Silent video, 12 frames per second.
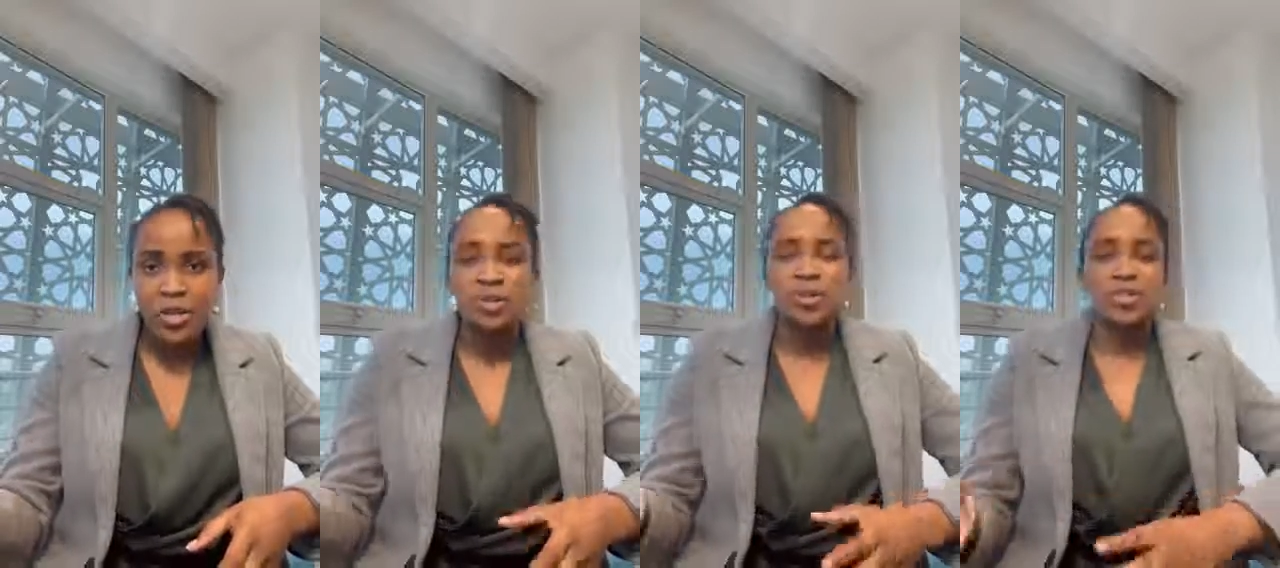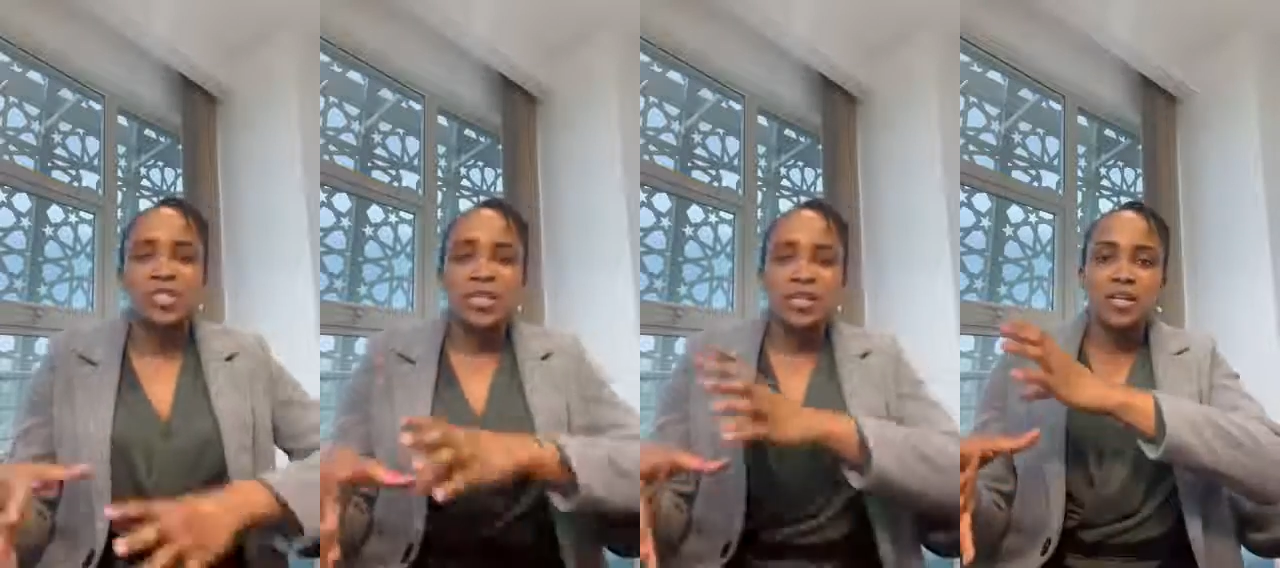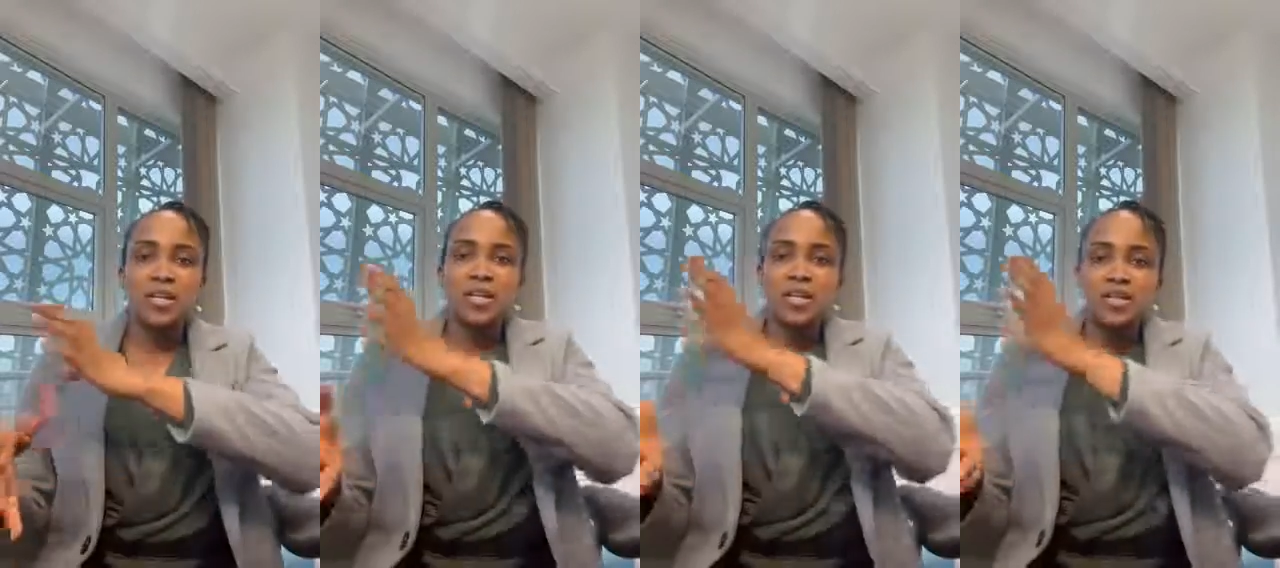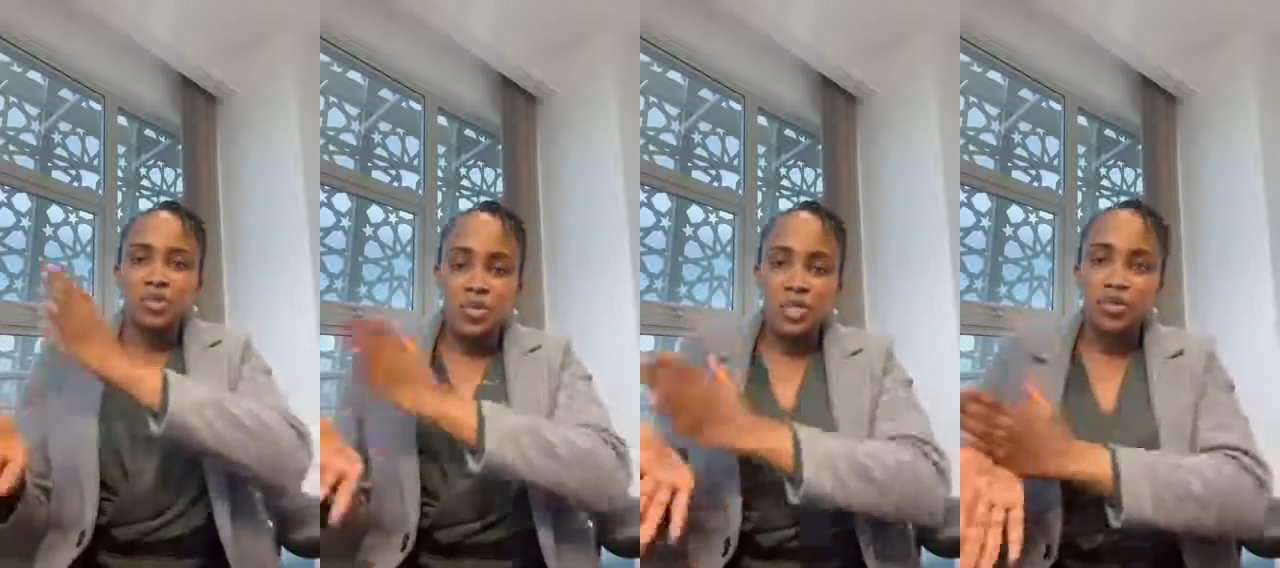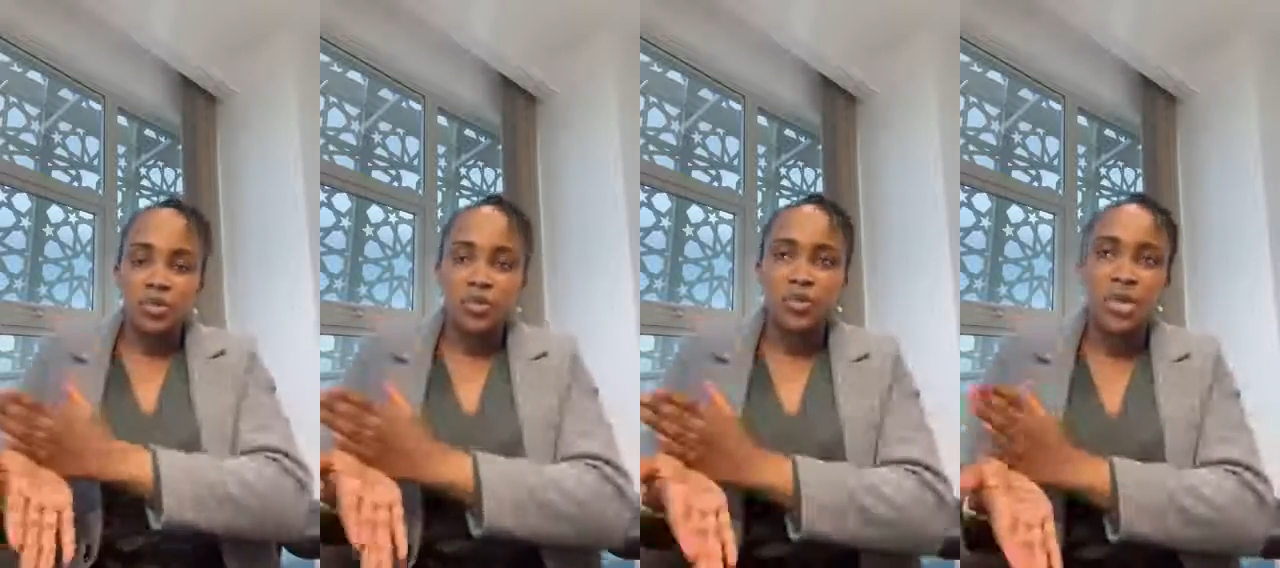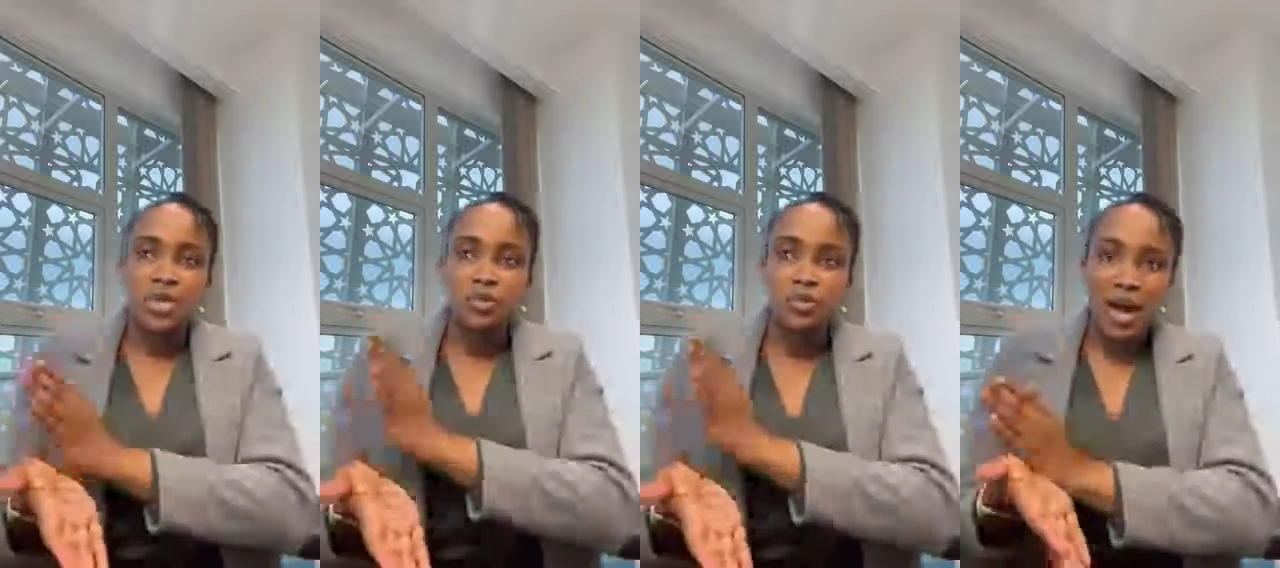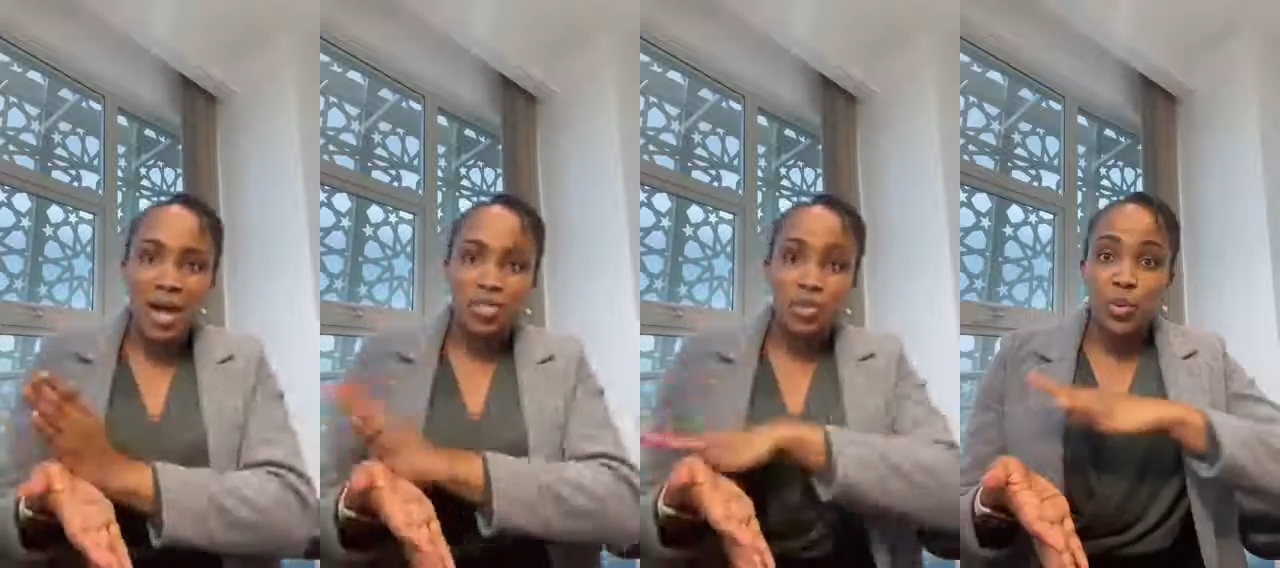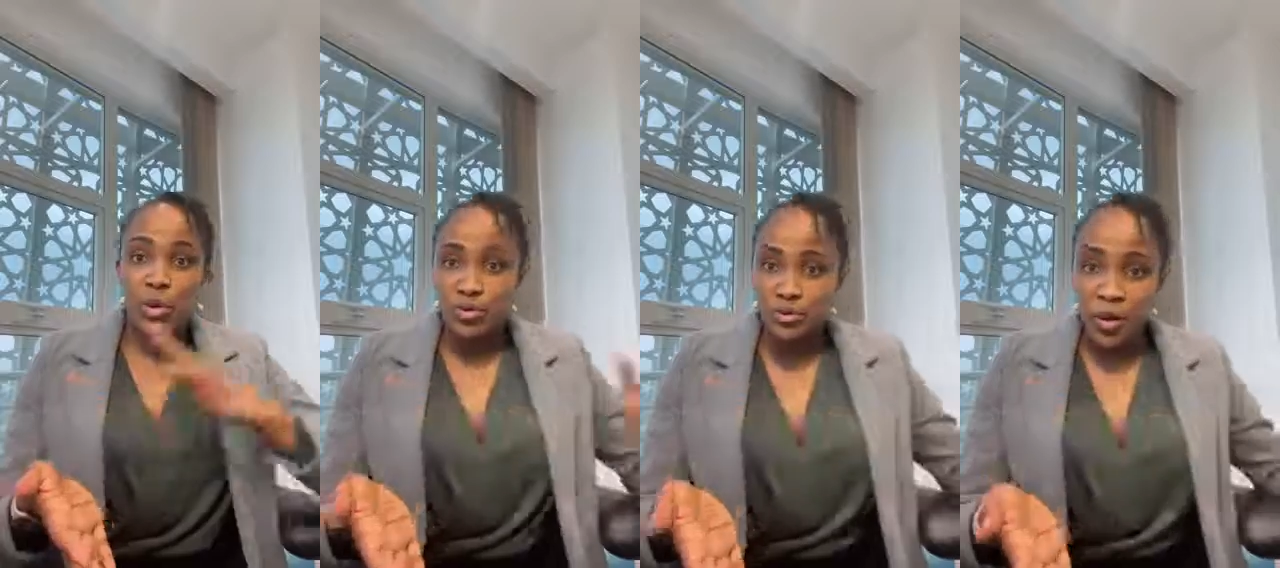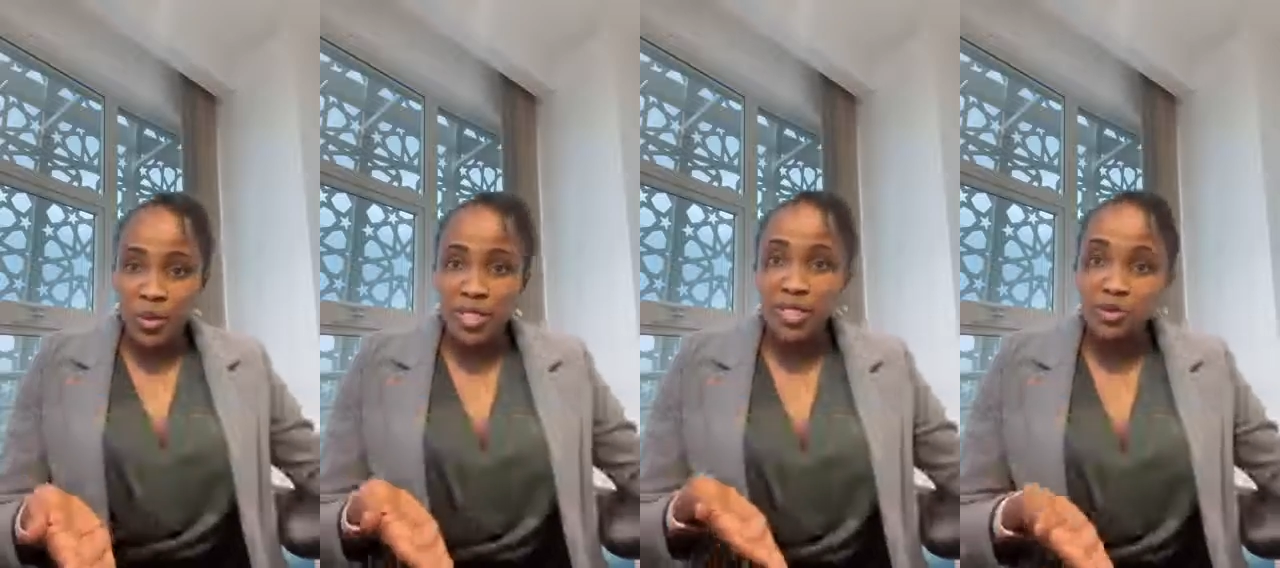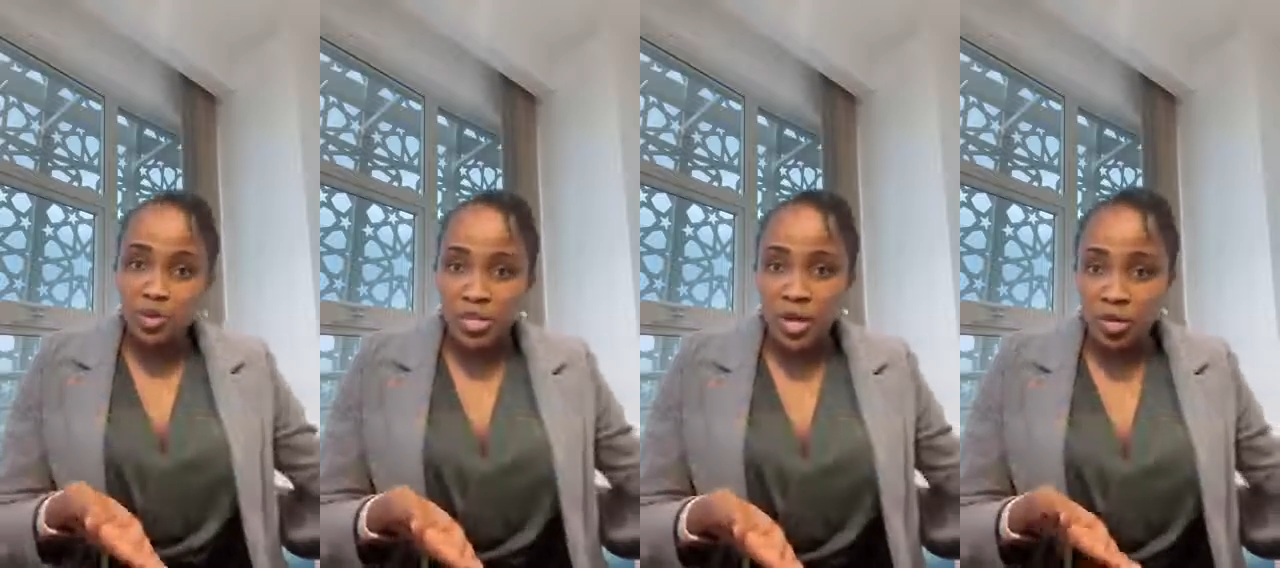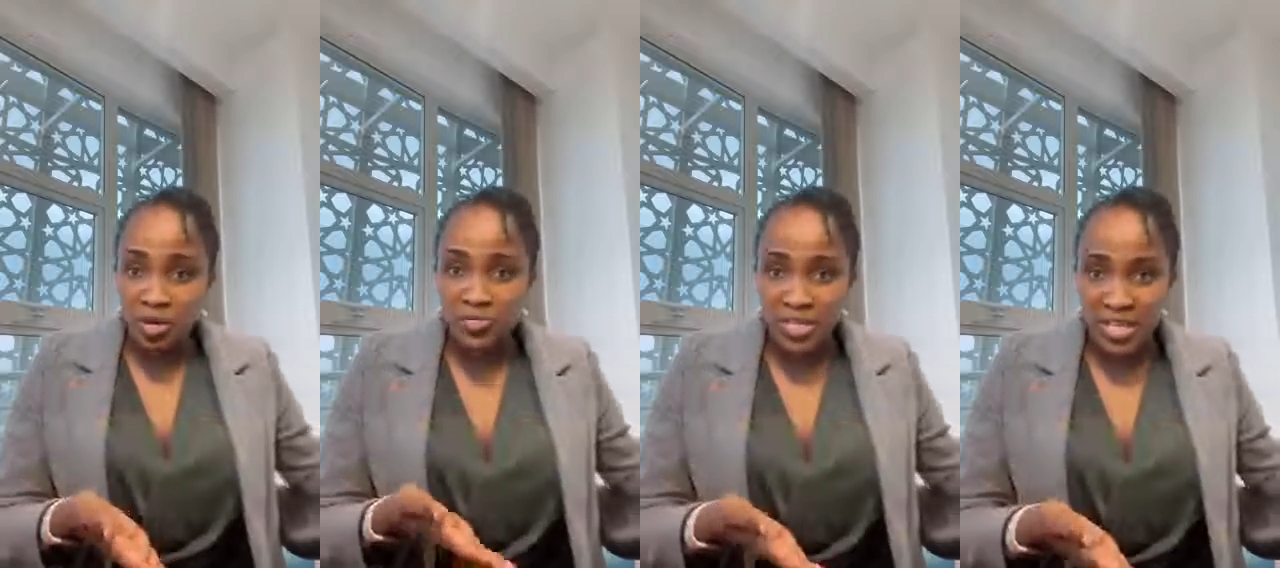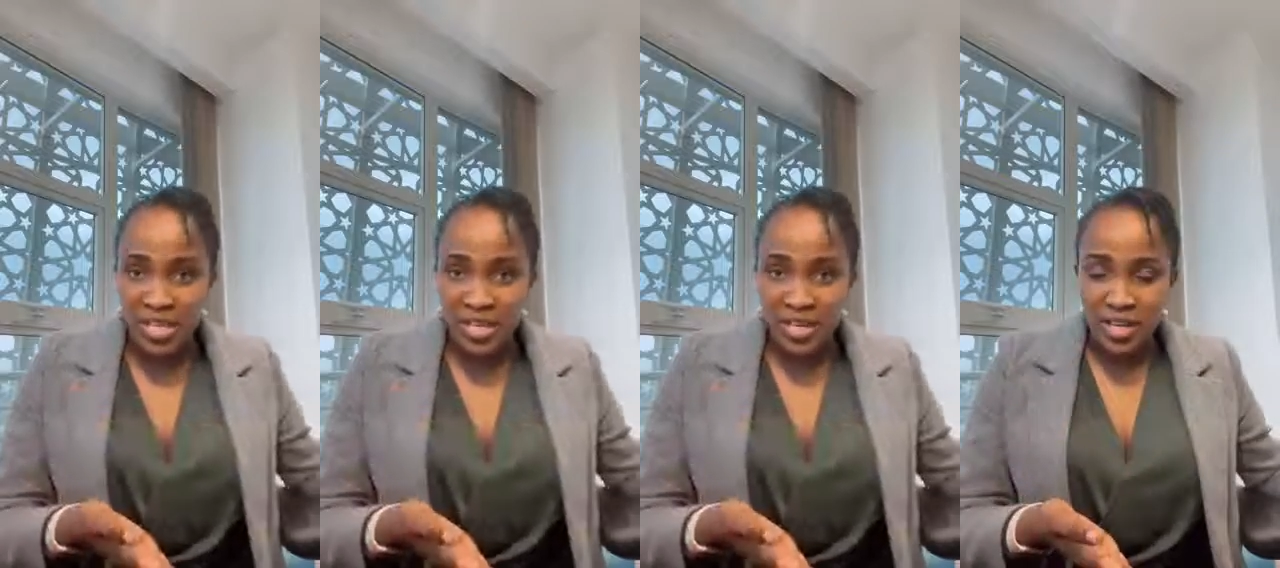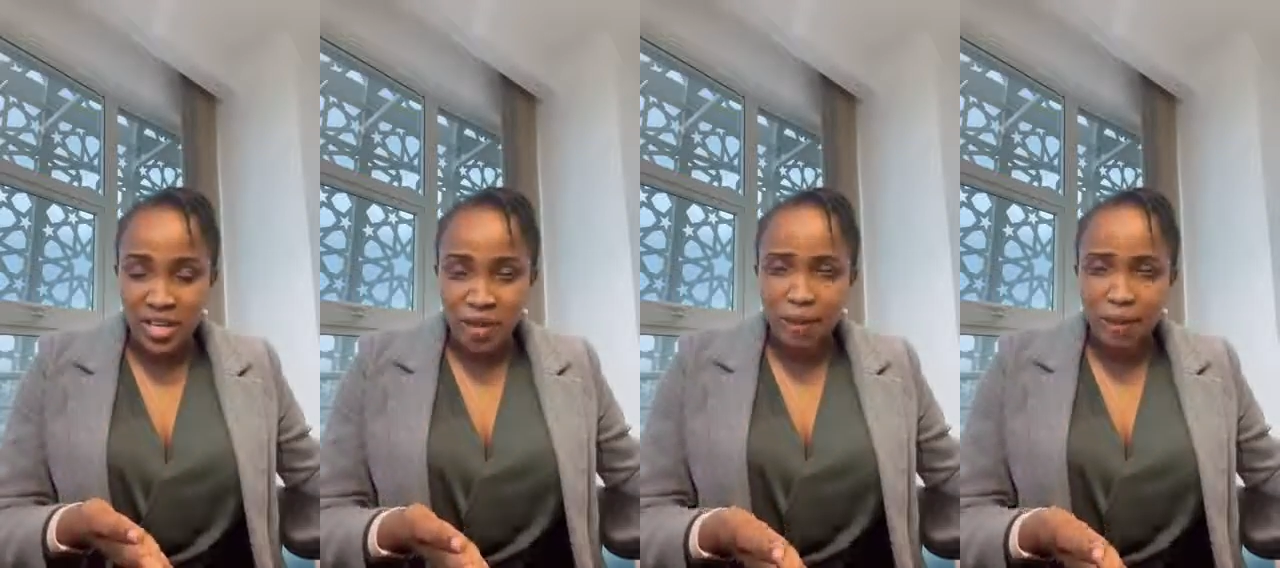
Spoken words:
Because then 2021, March going forward, that was a COVID year.